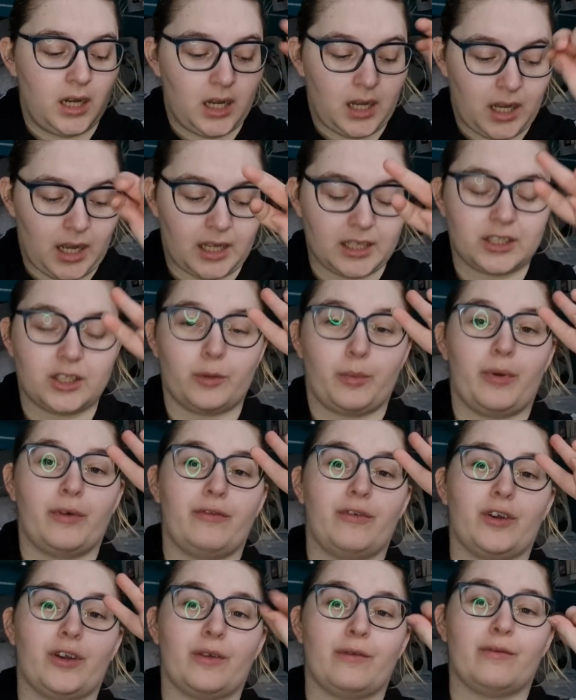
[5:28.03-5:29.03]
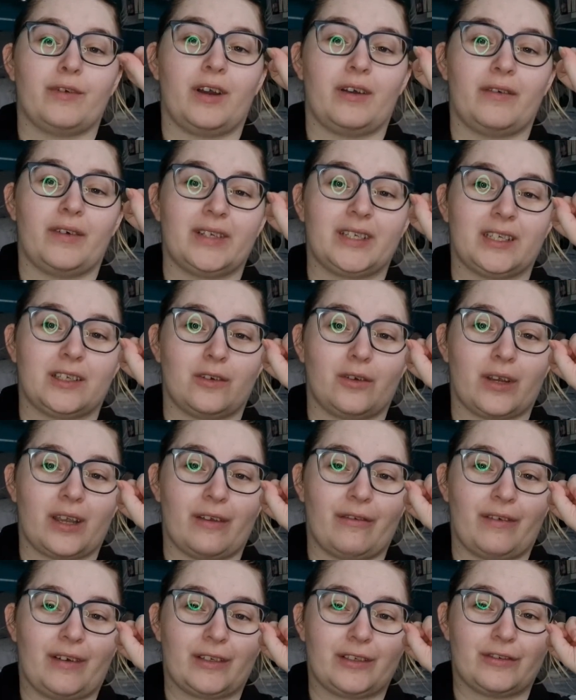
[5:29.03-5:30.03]
Heartstopper Volume 5, I did not
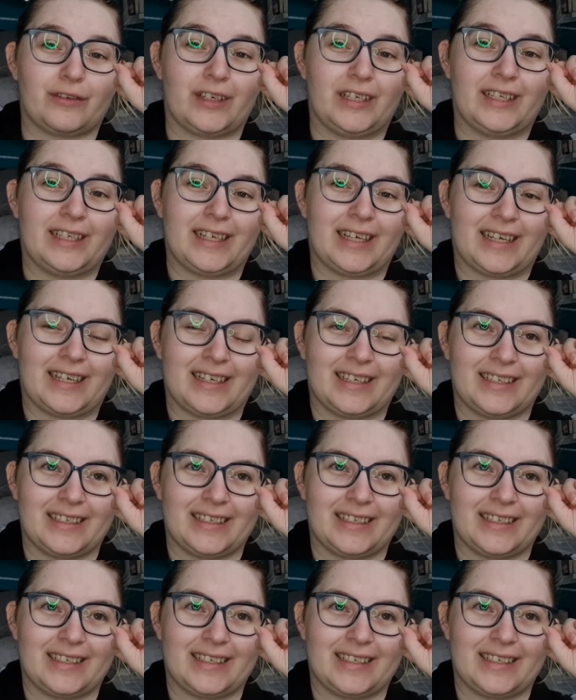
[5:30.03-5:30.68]
get around to reading.